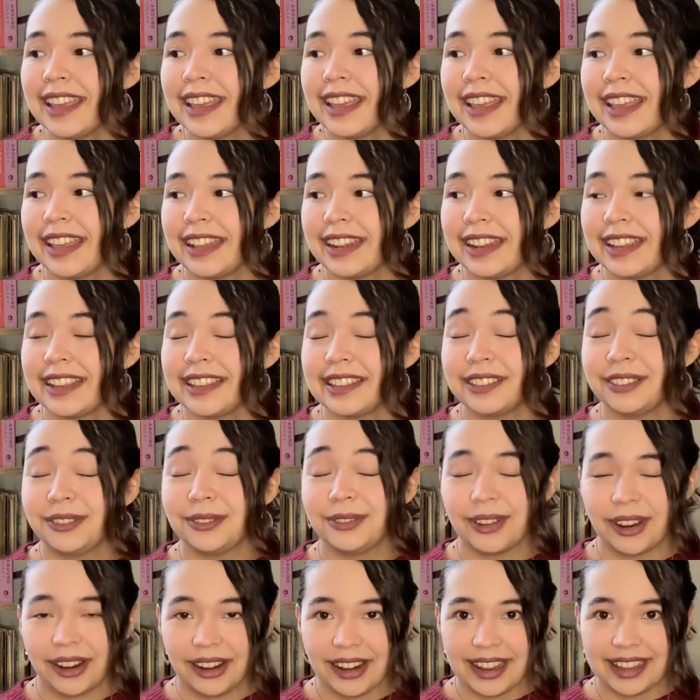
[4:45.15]
It is
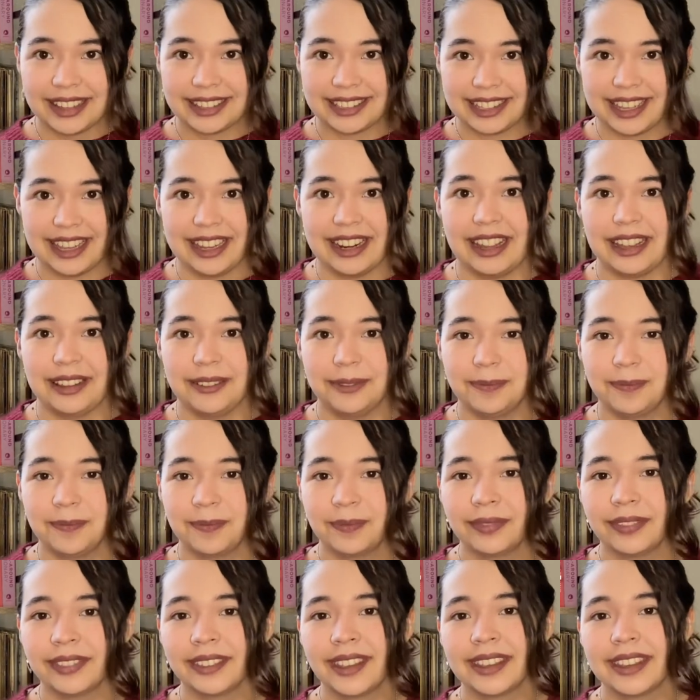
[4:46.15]
very exciting,
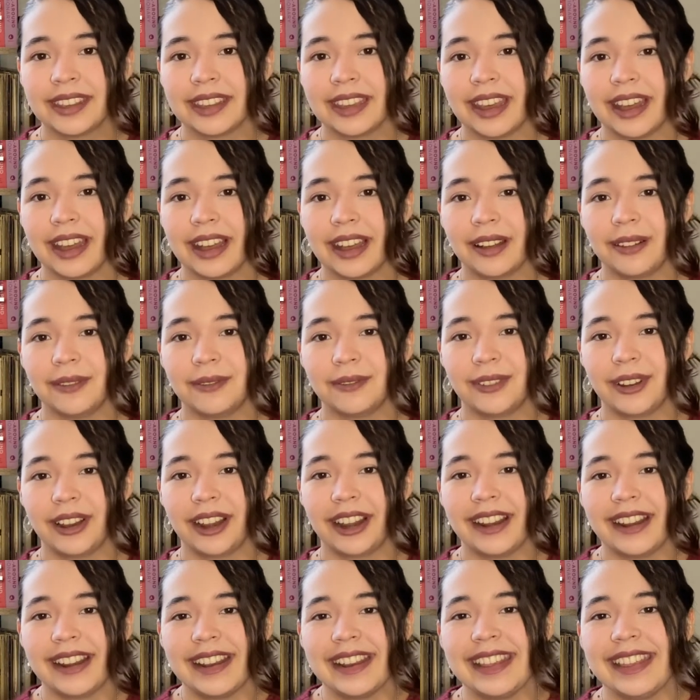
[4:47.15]
um,
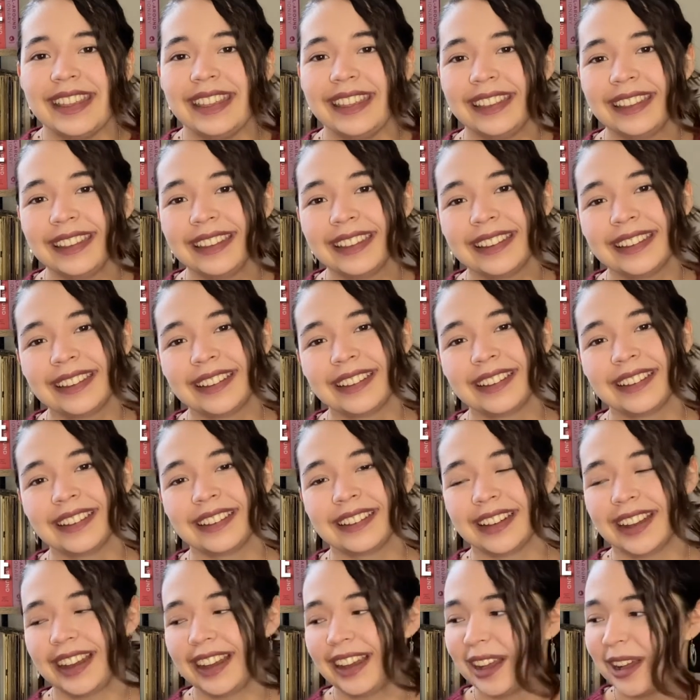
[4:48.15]
very
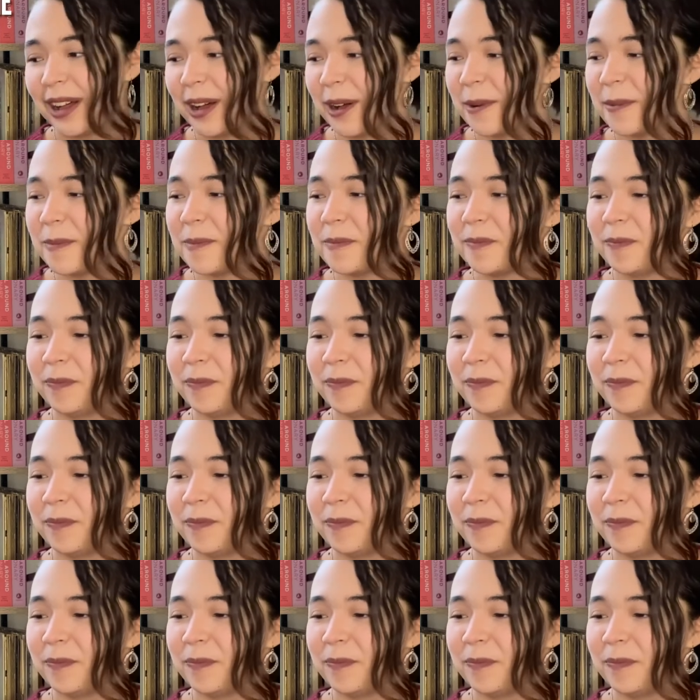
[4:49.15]
um,